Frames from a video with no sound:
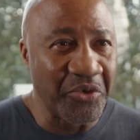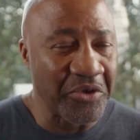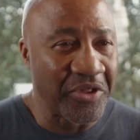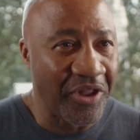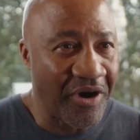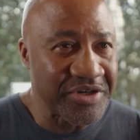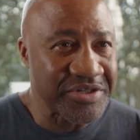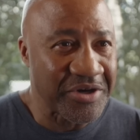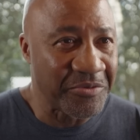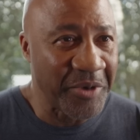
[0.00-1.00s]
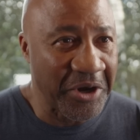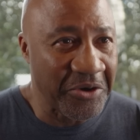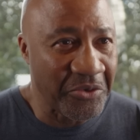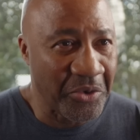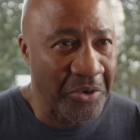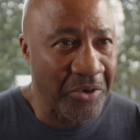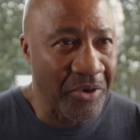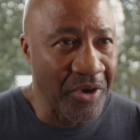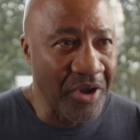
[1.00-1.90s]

We're the largest automaker in the world,